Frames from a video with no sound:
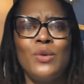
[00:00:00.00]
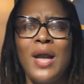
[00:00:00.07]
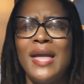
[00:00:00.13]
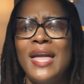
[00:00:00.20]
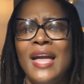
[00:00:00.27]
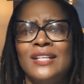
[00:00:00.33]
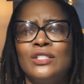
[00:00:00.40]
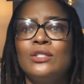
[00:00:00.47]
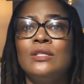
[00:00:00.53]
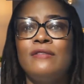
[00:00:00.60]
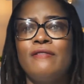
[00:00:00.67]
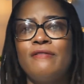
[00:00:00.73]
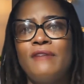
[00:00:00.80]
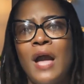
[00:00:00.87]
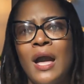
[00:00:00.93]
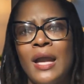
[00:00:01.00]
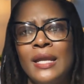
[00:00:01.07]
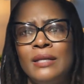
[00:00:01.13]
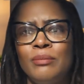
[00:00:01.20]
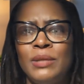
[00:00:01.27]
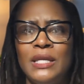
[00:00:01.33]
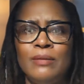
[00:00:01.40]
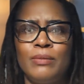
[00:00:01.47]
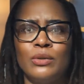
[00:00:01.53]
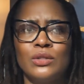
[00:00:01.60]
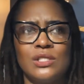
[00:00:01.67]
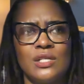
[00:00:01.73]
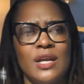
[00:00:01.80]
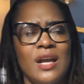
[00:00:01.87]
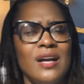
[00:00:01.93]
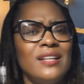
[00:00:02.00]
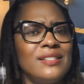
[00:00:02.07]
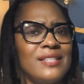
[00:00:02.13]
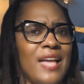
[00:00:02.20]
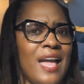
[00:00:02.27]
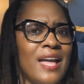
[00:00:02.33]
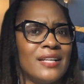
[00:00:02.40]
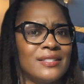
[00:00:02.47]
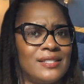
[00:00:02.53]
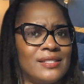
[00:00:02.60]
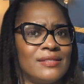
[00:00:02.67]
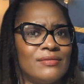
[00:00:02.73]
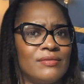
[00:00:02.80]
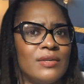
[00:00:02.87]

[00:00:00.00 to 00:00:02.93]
do I actually find people to contact?